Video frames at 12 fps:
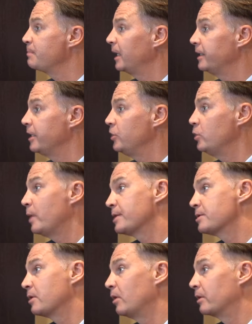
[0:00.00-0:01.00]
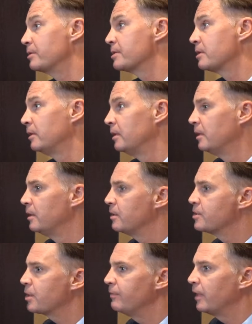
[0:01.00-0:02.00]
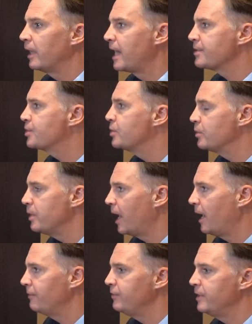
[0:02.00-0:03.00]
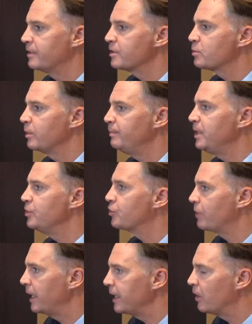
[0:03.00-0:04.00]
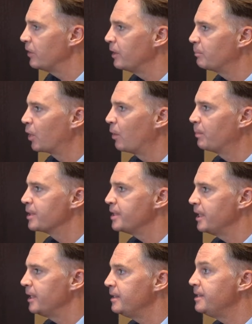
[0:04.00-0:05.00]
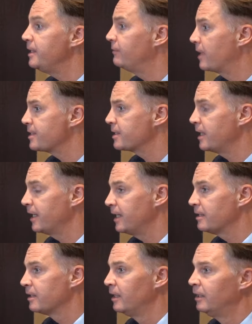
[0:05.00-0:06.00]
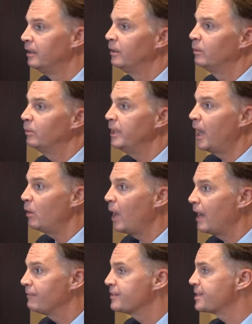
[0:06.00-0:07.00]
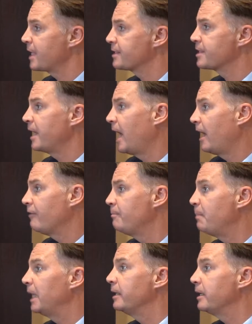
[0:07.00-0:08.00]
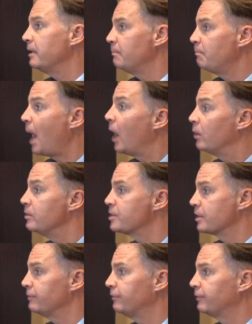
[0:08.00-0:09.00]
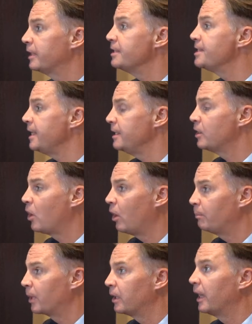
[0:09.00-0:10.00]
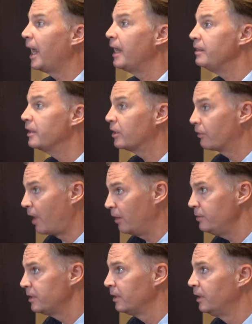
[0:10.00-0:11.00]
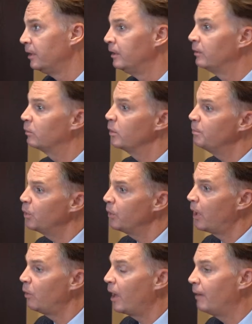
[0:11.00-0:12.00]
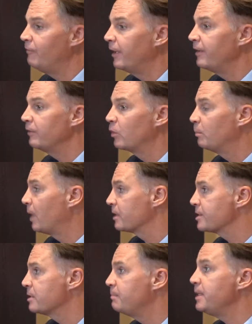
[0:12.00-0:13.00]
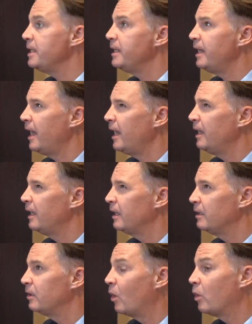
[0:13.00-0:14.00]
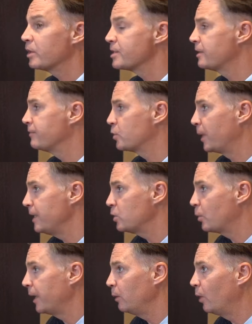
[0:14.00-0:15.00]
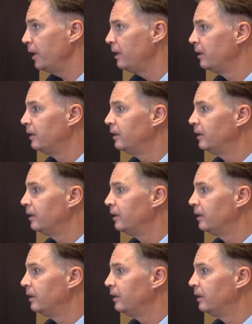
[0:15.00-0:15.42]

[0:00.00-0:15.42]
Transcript: million US. So over the last 2.5 years, we've been drilling on the property, de-risking it. We now have 6.5 billion pounds of contained copper in the ground. We put out a very robust PEA in August of 2021,